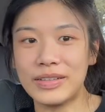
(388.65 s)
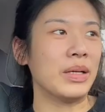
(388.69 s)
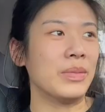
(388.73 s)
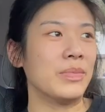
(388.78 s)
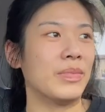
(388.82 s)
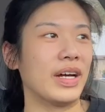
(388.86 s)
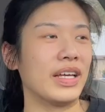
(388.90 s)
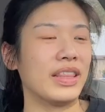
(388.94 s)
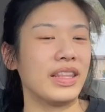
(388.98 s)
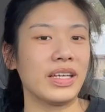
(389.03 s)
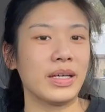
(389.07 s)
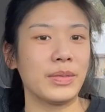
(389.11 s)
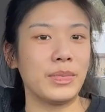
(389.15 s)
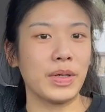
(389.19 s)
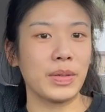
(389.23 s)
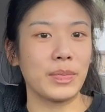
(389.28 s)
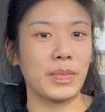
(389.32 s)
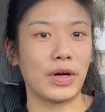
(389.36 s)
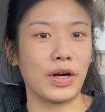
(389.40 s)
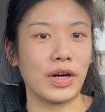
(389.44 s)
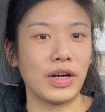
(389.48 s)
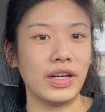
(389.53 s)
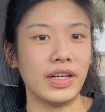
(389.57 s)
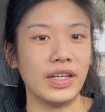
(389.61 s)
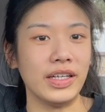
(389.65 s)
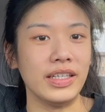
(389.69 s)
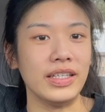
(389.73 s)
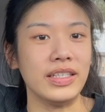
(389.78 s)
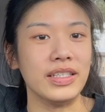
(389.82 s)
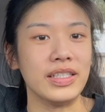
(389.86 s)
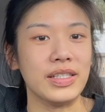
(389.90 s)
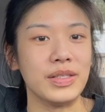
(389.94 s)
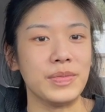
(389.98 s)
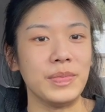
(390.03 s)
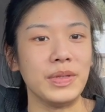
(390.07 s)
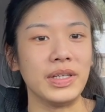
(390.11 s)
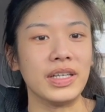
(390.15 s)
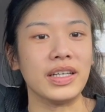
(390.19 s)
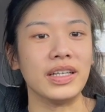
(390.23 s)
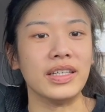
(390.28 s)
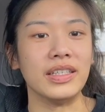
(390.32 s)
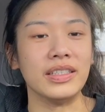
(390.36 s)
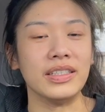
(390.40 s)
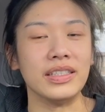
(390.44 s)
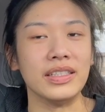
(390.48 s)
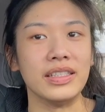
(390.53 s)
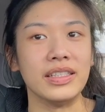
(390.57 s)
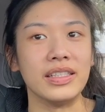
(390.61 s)
But I think a big part is
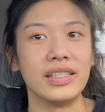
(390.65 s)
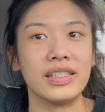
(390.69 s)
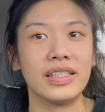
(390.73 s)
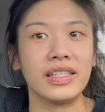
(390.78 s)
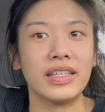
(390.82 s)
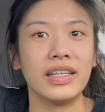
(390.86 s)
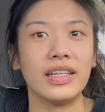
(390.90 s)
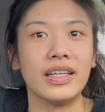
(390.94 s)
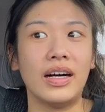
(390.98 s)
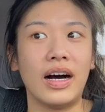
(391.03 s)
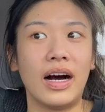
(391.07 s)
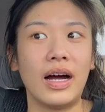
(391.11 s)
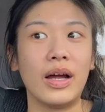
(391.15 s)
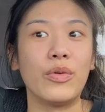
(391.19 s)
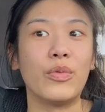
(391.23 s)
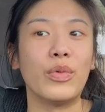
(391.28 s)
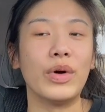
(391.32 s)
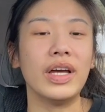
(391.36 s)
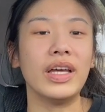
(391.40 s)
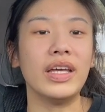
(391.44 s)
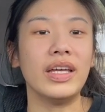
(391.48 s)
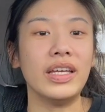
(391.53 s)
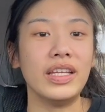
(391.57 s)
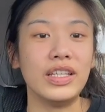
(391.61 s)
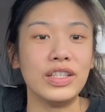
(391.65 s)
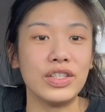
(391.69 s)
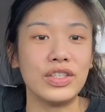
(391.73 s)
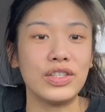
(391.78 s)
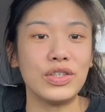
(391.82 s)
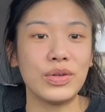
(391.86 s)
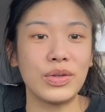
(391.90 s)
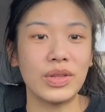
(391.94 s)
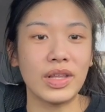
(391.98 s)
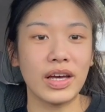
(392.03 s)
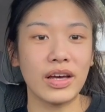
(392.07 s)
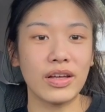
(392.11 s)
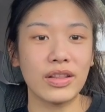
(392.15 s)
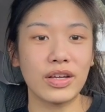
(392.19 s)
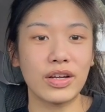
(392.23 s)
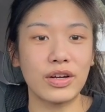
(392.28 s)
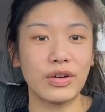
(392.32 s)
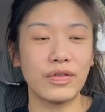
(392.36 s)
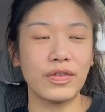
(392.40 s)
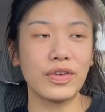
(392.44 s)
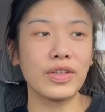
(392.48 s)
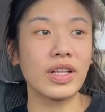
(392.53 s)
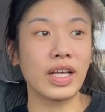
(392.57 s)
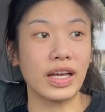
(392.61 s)
because I went into the
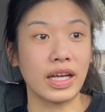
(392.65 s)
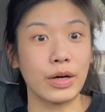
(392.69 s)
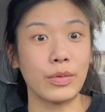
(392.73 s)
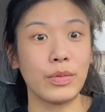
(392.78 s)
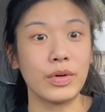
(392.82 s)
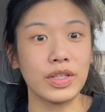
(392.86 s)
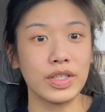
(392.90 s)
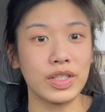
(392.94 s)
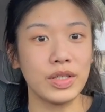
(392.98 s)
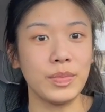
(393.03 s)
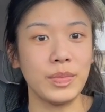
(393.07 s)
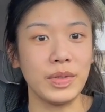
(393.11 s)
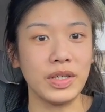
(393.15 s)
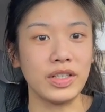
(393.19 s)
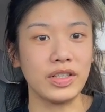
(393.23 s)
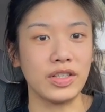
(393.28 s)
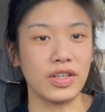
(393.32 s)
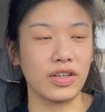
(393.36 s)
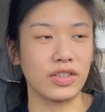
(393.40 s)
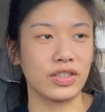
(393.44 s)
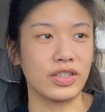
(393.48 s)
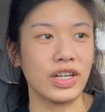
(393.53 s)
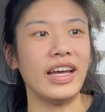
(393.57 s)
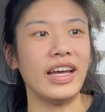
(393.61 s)
healthcare field, like I wanted to be a doctor